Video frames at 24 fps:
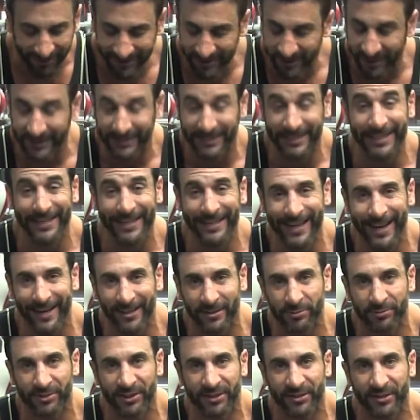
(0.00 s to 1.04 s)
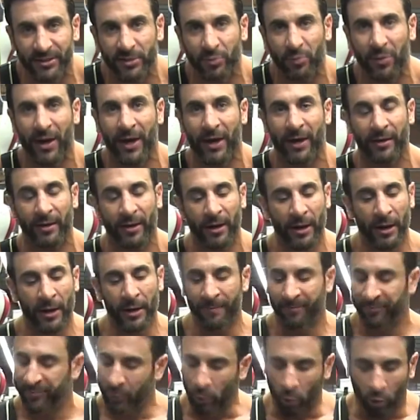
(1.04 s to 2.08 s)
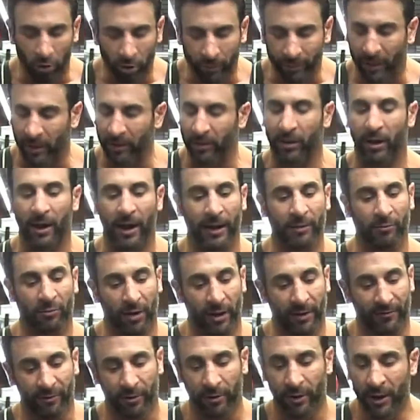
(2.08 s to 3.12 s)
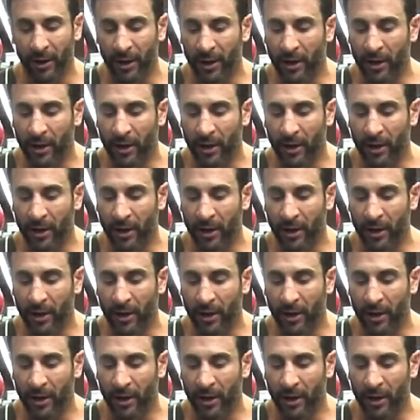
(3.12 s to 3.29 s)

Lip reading: This is a TDX resistance band. Order them online, whatever.